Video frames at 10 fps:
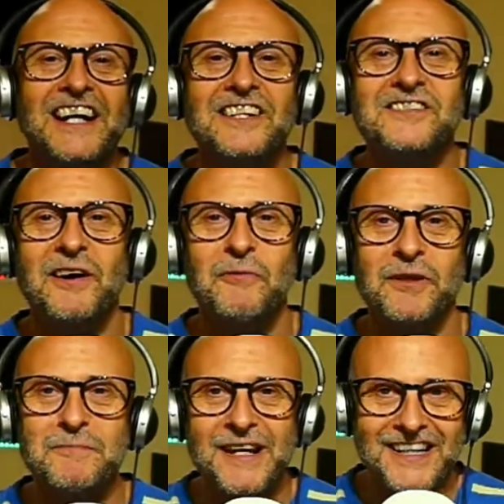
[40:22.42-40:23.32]
So I
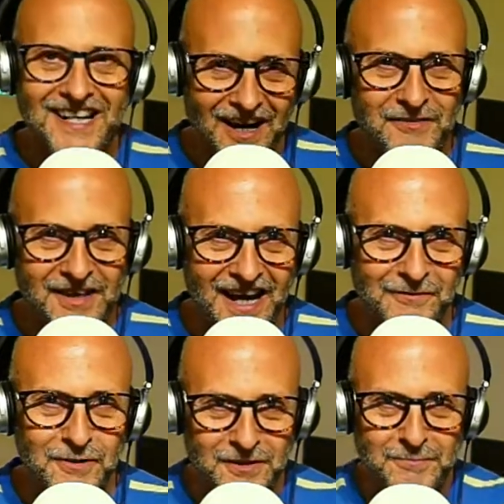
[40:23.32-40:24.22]
want to be able to cover
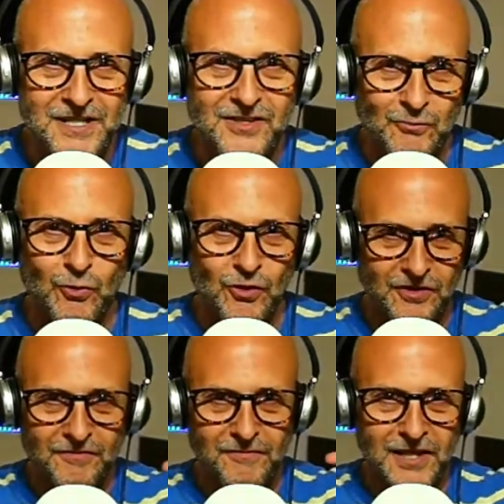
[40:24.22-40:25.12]
that with a piece of wood
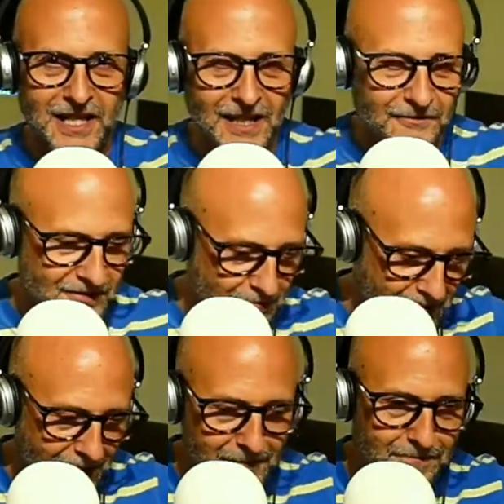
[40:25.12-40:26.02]
thick enough to be
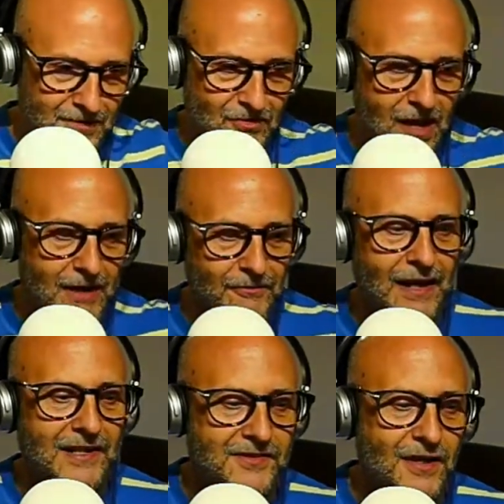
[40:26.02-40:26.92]
able to create a
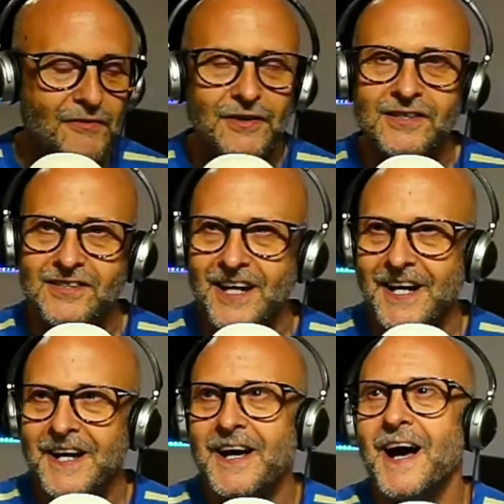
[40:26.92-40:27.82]
flat surface.
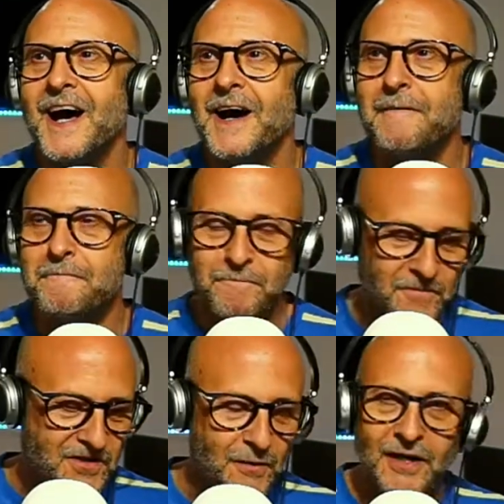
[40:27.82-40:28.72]

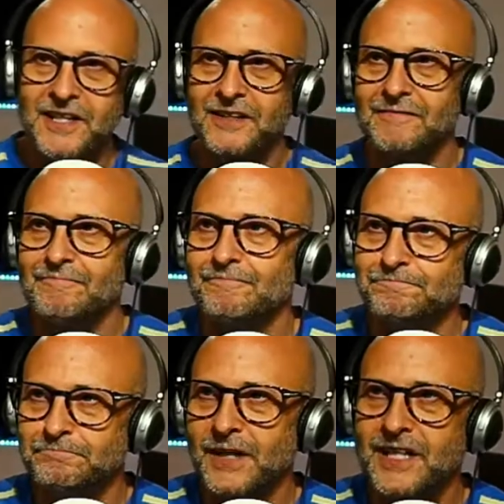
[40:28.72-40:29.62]
So I can
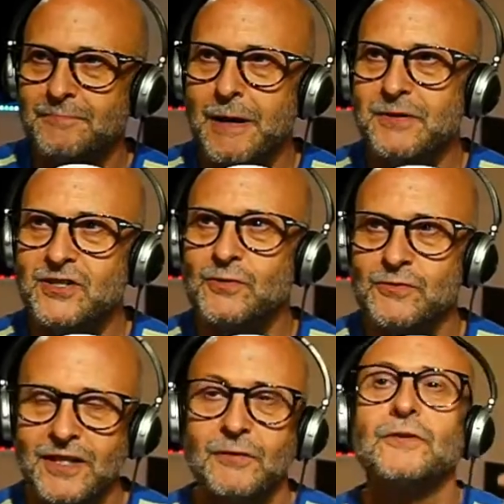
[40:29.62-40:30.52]
maybe do,
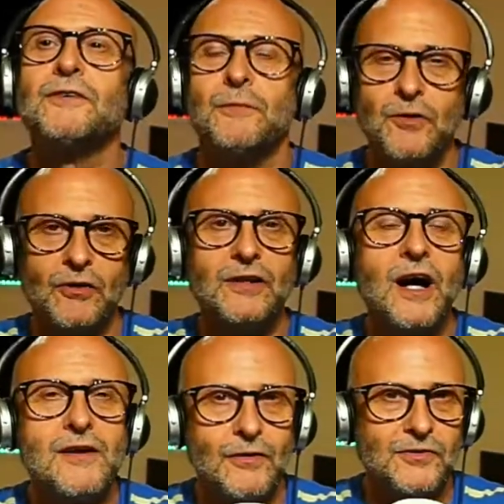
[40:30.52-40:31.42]
you know, if I'm not
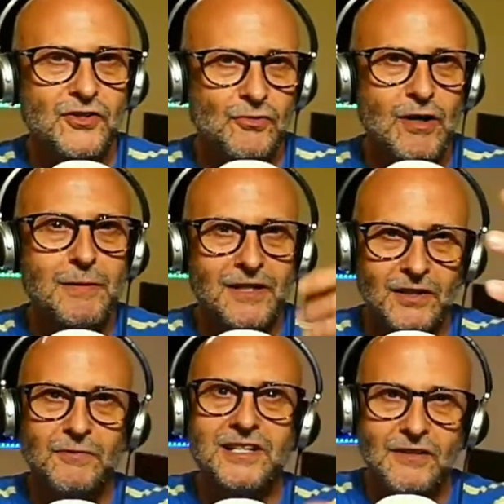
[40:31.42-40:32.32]
live on stream and I
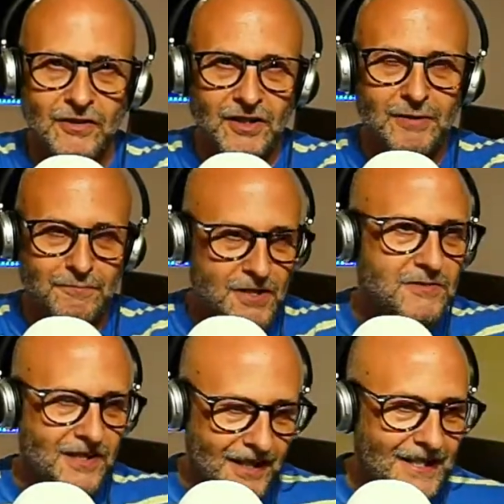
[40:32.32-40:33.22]
don't need to look at the
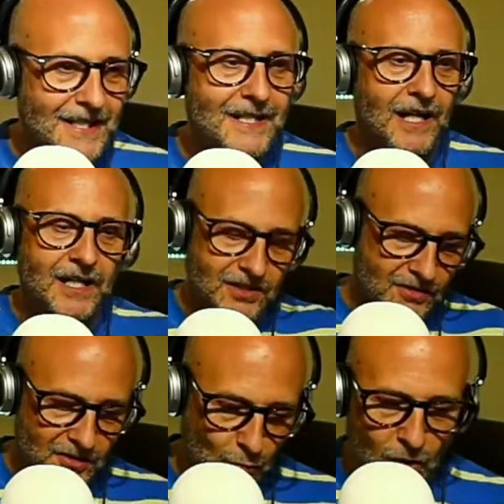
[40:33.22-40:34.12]
computer, I can do
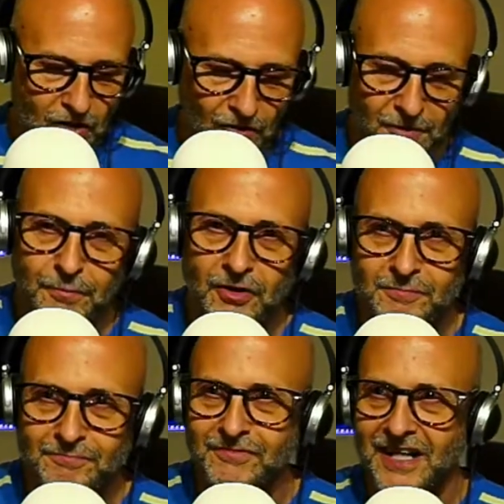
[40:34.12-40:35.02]
some work on the
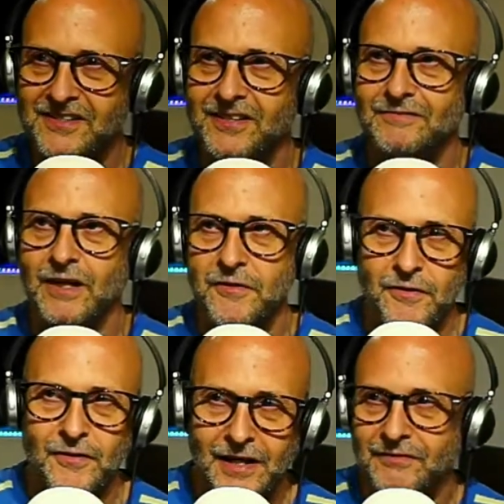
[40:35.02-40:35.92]
bottom desk rather
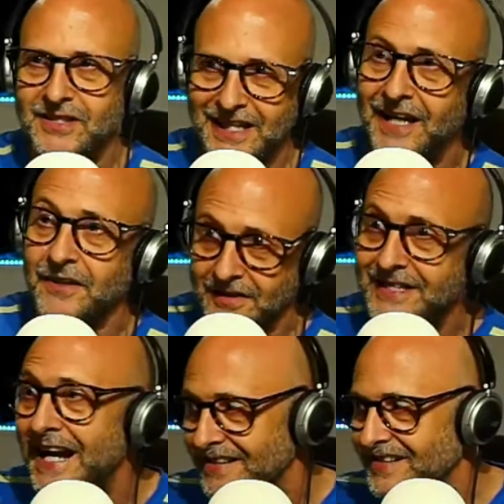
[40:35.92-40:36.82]
than having to get another
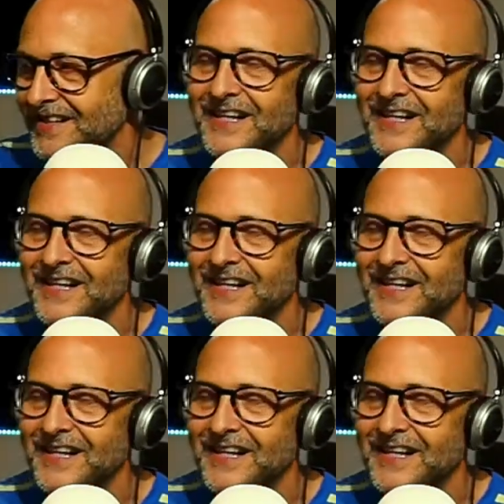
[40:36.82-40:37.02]
desk.